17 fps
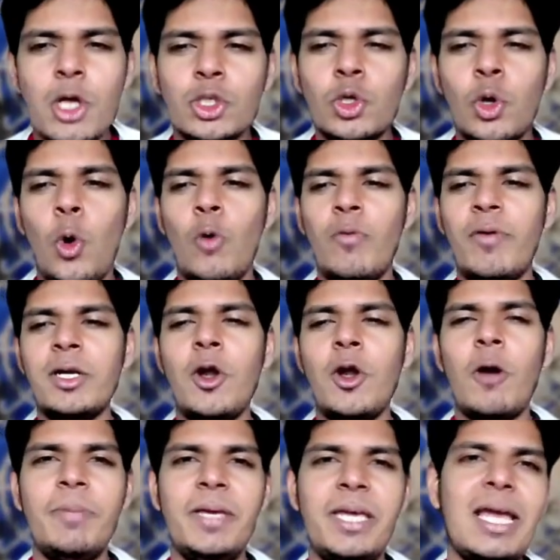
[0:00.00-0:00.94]
So over
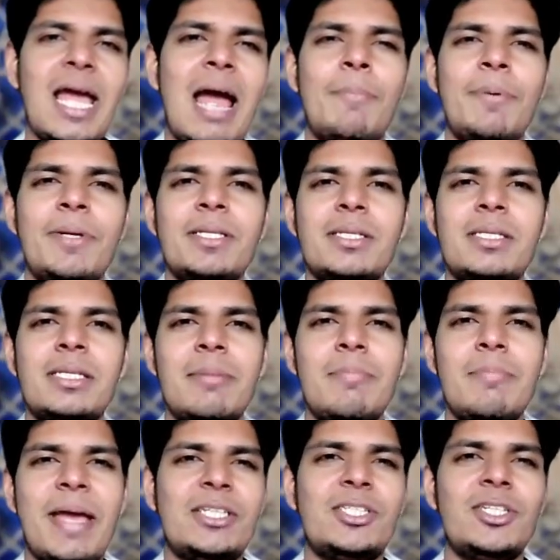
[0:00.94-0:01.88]
lobbying happens
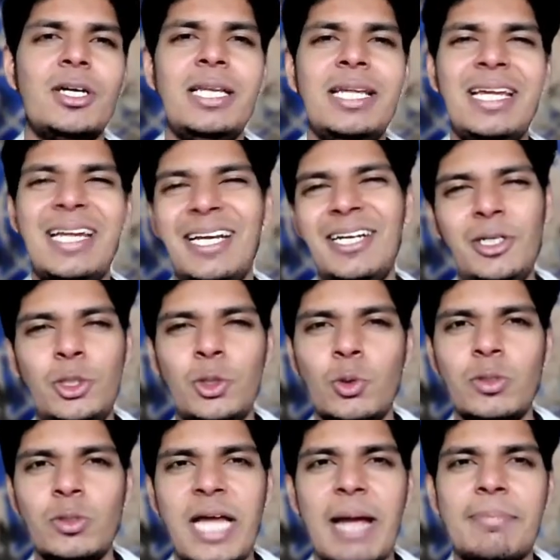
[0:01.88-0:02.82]
majorly in
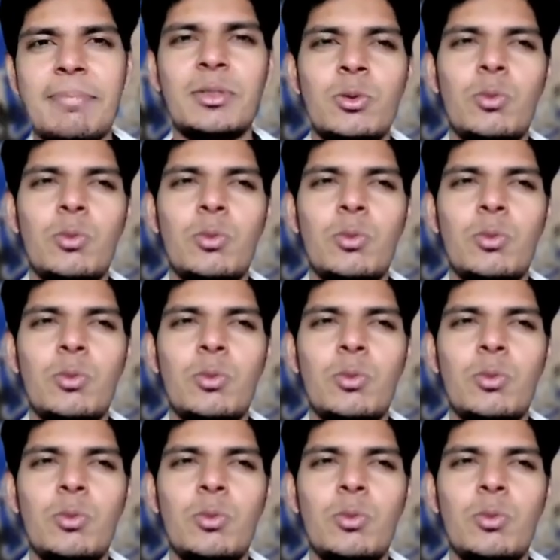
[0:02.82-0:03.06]
two types.